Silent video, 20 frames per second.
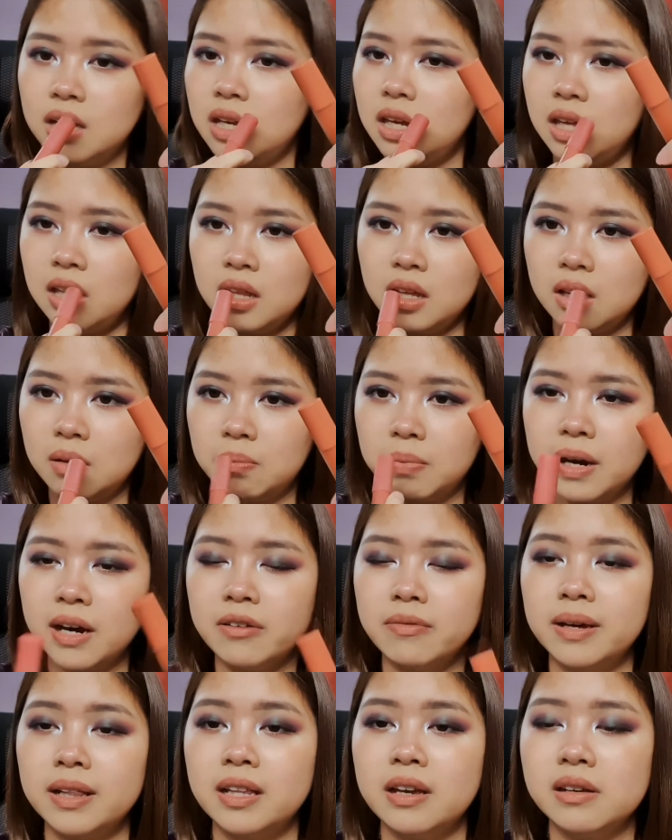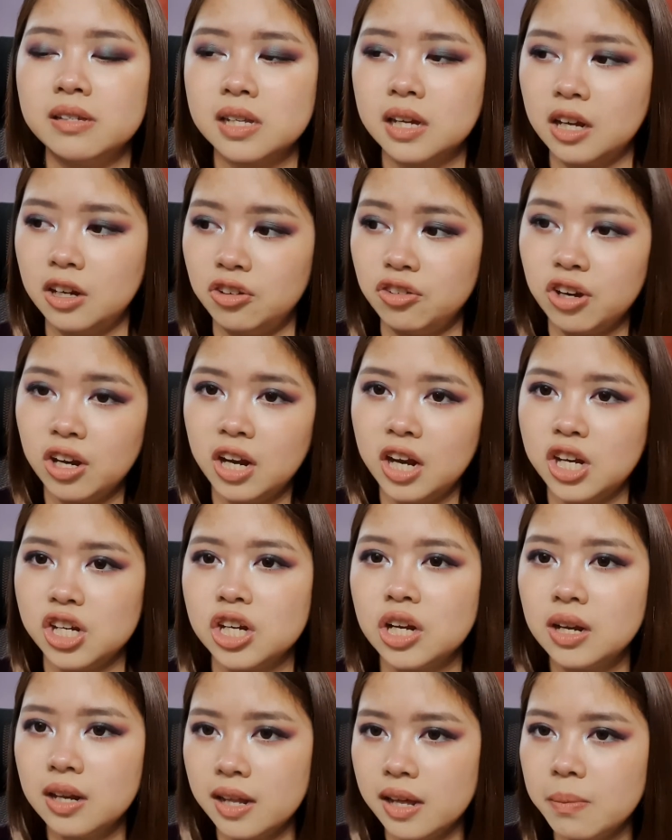inner part of my lip. It's like
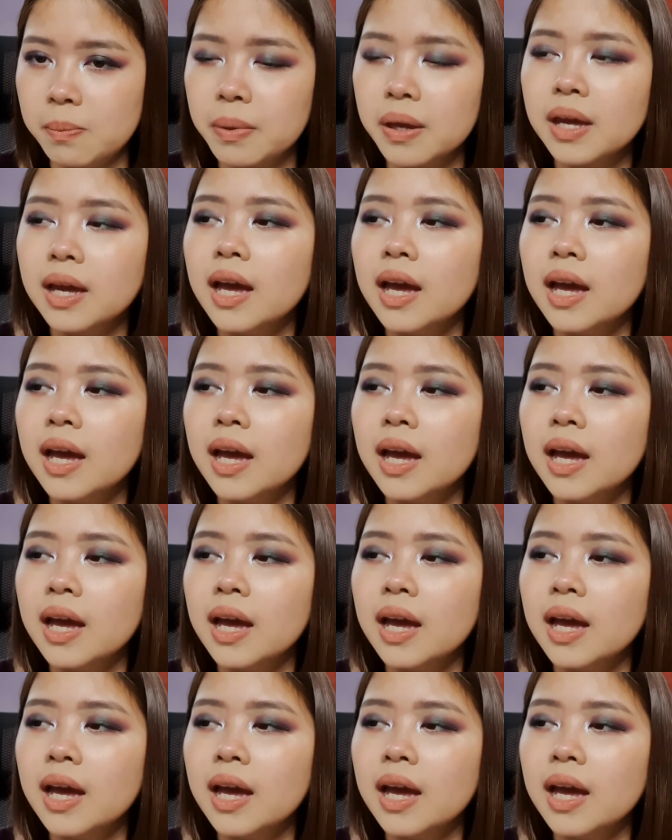gradation lip.